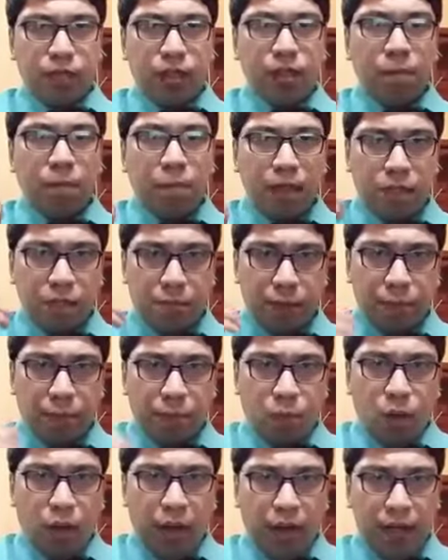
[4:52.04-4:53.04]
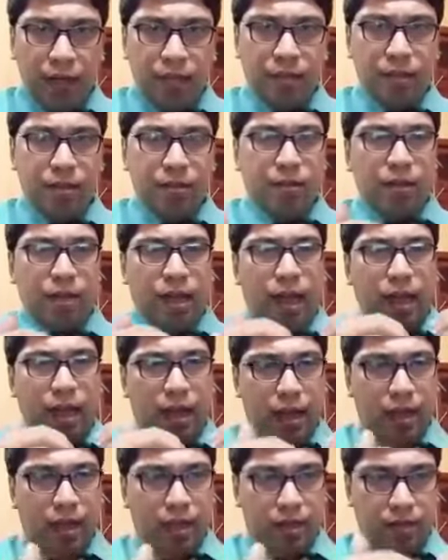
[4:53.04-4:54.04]
must be polite
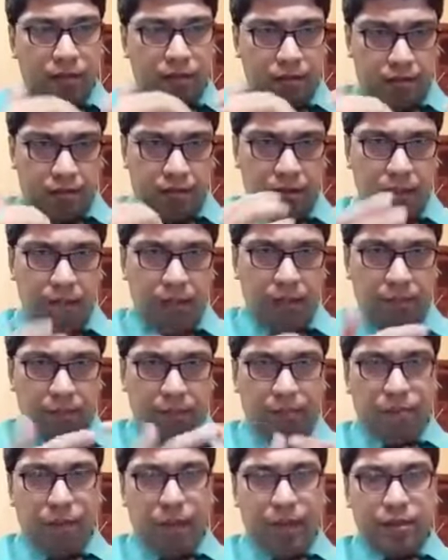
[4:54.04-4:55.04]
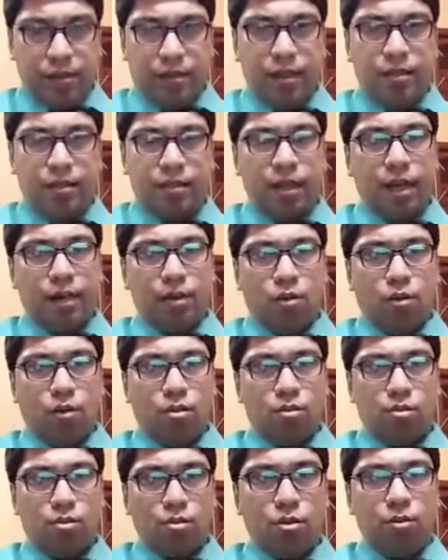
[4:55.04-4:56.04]
in practice, and
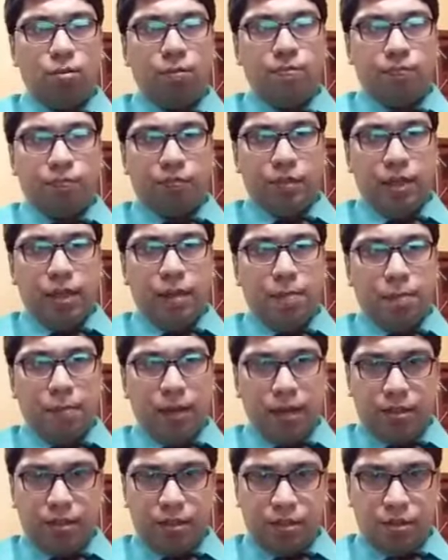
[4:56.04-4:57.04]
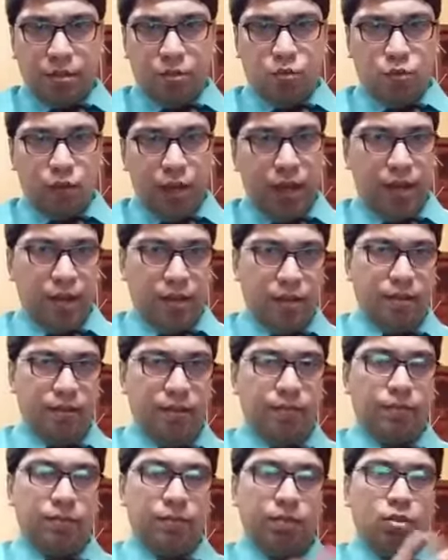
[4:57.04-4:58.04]
also they must wear
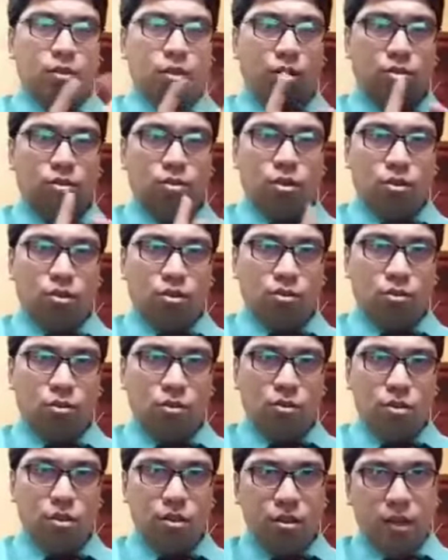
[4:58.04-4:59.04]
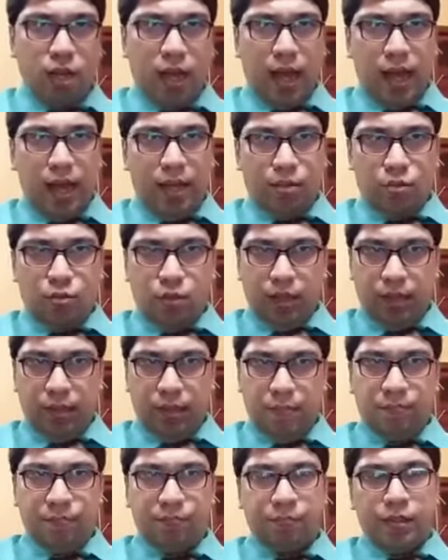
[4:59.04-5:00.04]
doctor's coat as well.
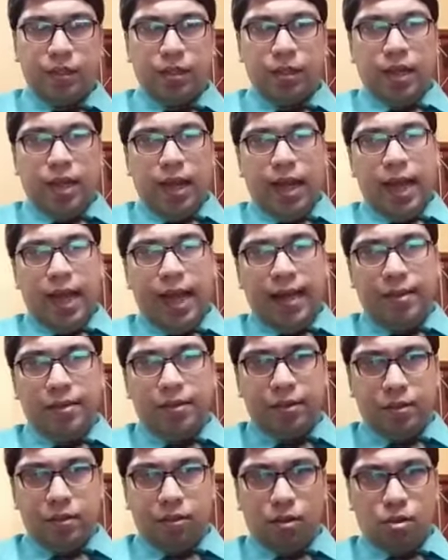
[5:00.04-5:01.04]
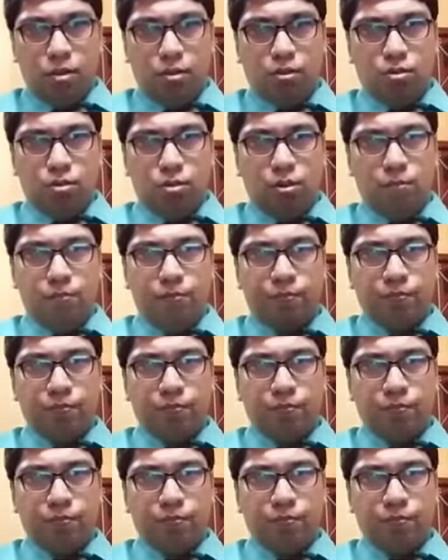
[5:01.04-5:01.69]
and also